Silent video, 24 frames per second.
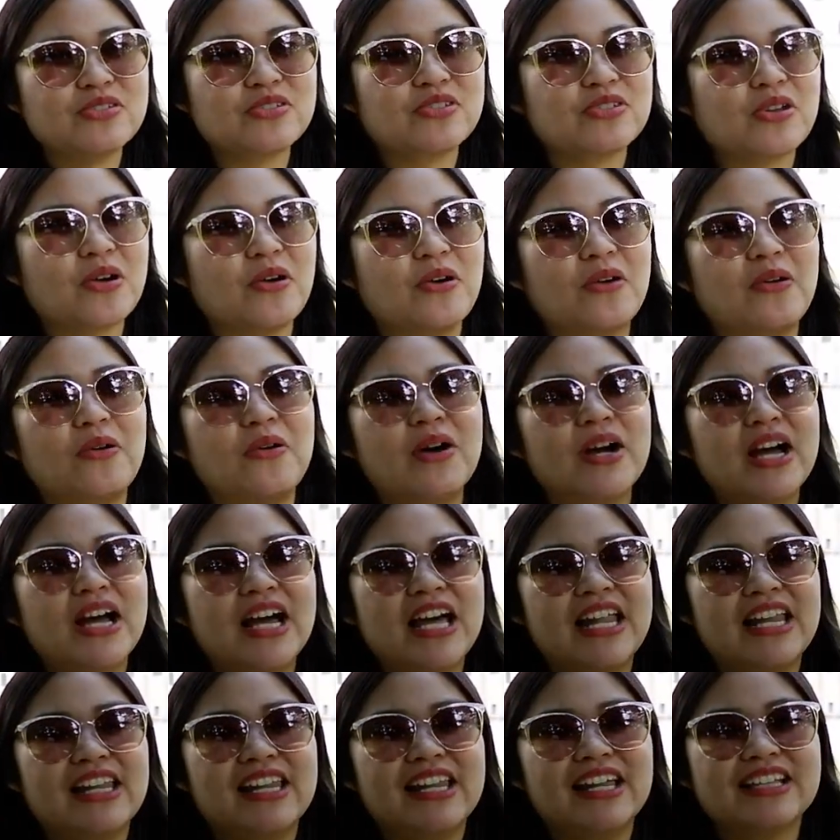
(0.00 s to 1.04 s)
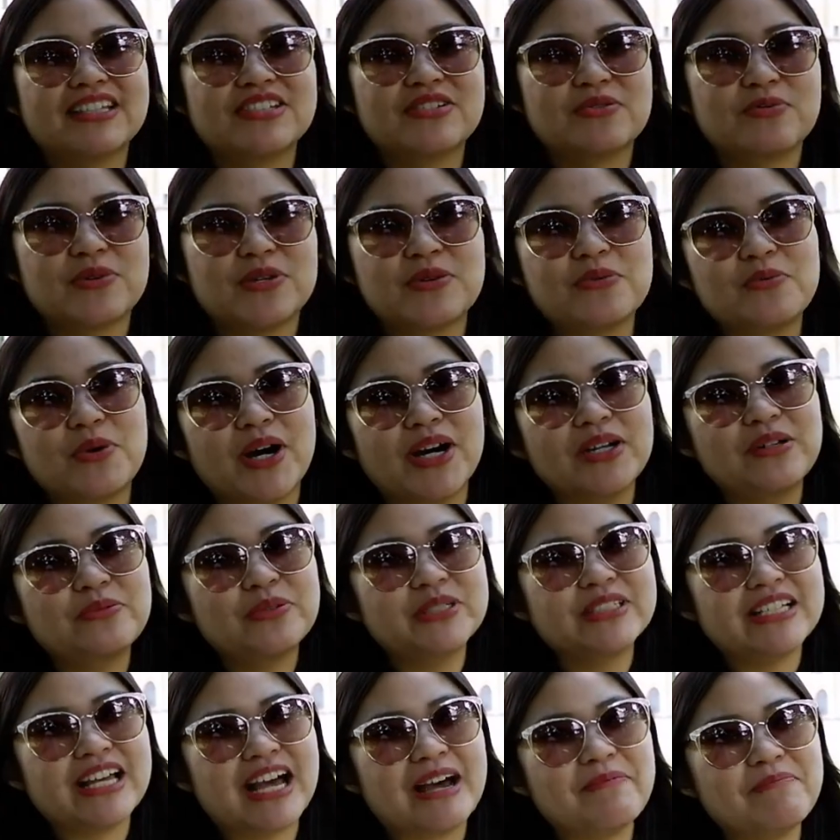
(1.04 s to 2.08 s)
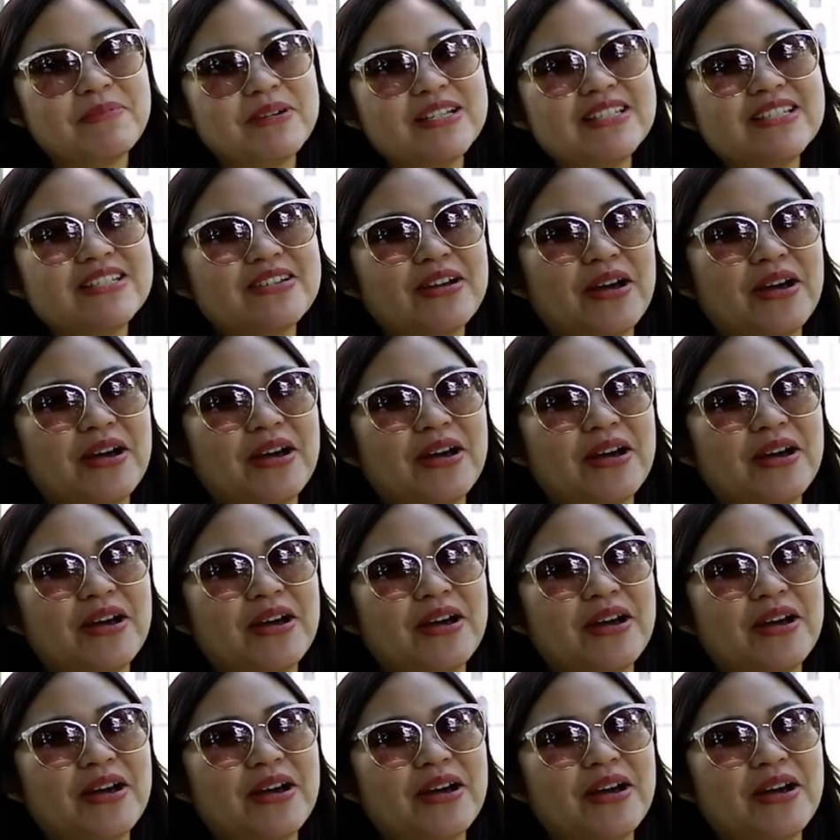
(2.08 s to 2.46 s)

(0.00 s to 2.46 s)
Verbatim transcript: So let's rewind what happened.